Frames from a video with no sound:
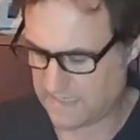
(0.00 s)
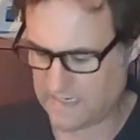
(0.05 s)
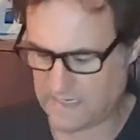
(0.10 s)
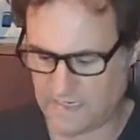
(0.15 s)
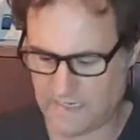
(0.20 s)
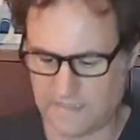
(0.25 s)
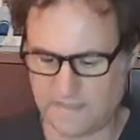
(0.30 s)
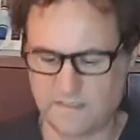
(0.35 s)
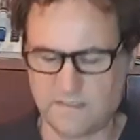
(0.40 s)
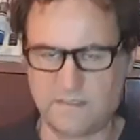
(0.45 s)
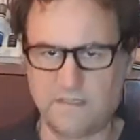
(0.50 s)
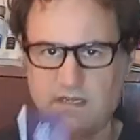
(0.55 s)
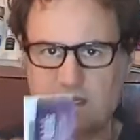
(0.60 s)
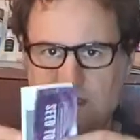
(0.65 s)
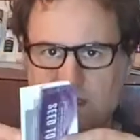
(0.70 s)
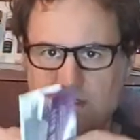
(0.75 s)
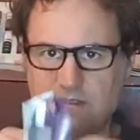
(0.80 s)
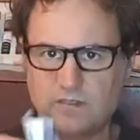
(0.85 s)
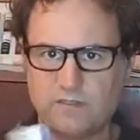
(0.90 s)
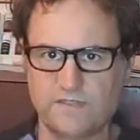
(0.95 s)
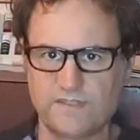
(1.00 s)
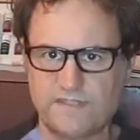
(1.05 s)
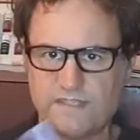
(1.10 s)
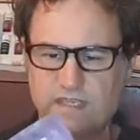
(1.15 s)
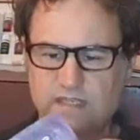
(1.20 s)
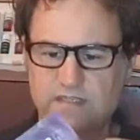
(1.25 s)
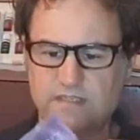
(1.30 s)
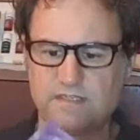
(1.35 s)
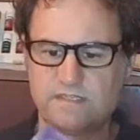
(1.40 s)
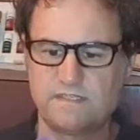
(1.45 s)
And you get a little
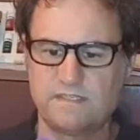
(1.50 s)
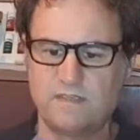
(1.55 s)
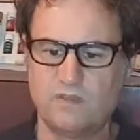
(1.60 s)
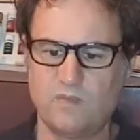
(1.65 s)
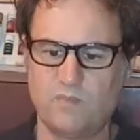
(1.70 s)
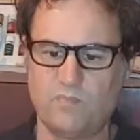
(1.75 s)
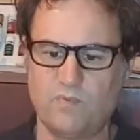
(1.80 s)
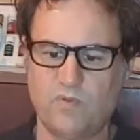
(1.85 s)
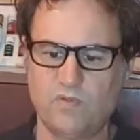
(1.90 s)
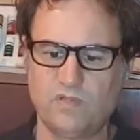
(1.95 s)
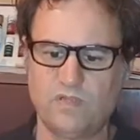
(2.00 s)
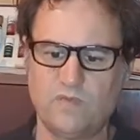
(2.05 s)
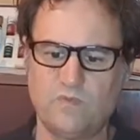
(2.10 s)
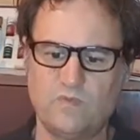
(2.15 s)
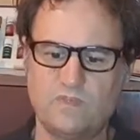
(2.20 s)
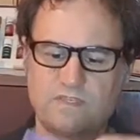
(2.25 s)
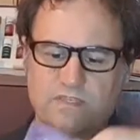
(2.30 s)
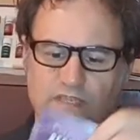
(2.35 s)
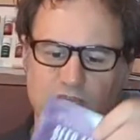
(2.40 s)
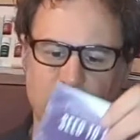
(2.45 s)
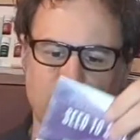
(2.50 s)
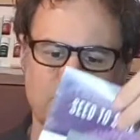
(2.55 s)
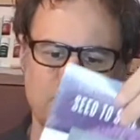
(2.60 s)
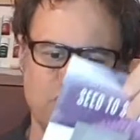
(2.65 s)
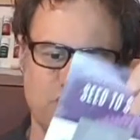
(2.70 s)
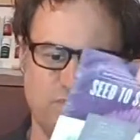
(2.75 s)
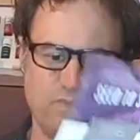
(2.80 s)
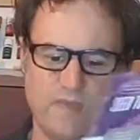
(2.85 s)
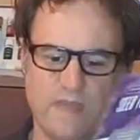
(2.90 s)
seed to seal booklet which tells you